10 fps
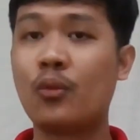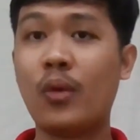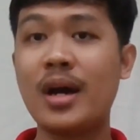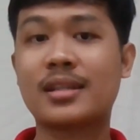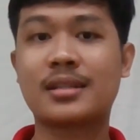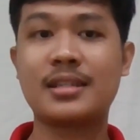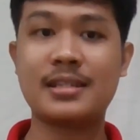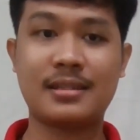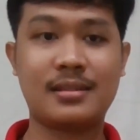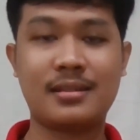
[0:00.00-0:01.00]
what
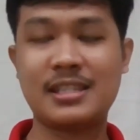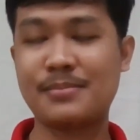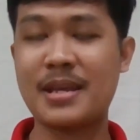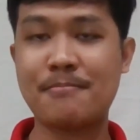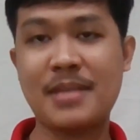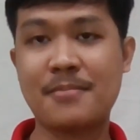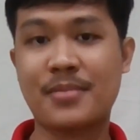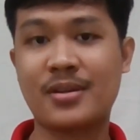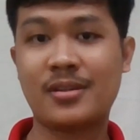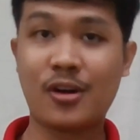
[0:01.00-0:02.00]
is my
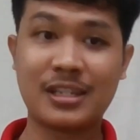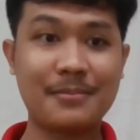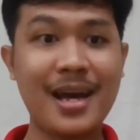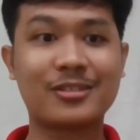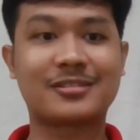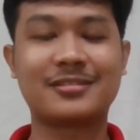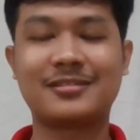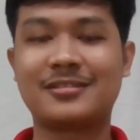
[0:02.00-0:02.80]
paper all about?